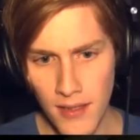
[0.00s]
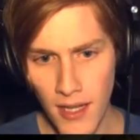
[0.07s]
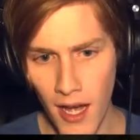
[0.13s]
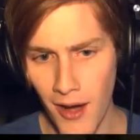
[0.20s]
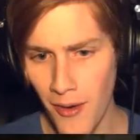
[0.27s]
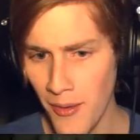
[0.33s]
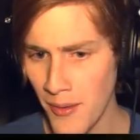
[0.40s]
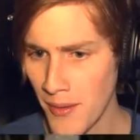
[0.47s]

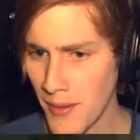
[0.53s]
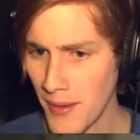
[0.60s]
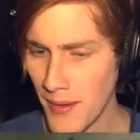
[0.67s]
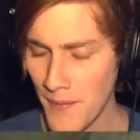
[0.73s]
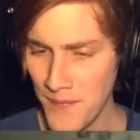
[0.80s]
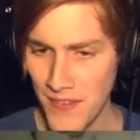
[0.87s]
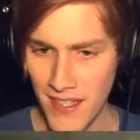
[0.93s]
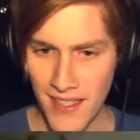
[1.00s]
No?
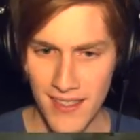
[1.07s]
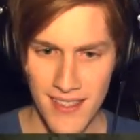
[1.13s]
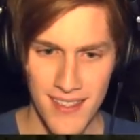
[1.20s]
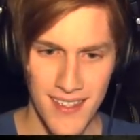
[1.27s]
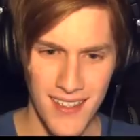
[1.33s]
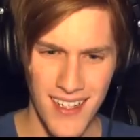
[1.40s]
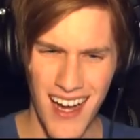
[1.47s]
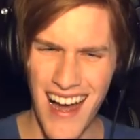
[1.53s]

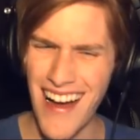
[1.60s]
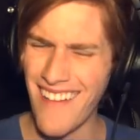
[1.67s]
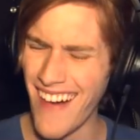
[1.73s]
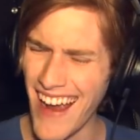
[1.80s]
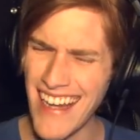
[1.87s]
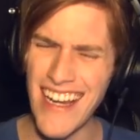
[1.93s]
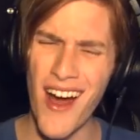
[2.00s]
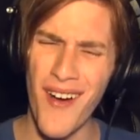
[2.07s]
Oh,
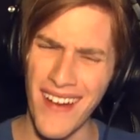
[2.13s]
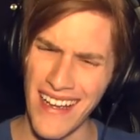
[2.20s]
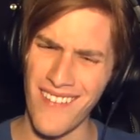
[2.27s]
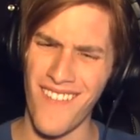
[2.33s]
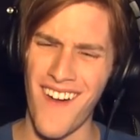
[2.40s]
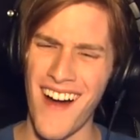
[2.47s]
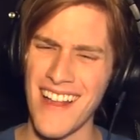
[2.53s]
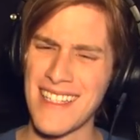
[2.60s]
I know what
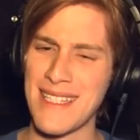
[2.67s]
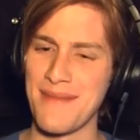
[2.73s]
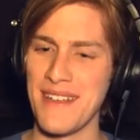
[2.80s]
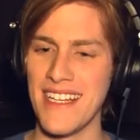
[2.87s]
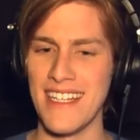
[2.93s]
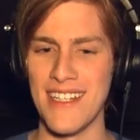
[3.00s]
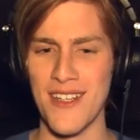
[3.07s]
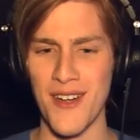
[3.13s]
it wants
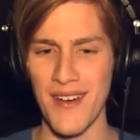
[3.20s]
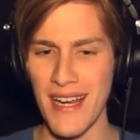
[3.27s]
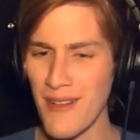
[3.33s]
me to do.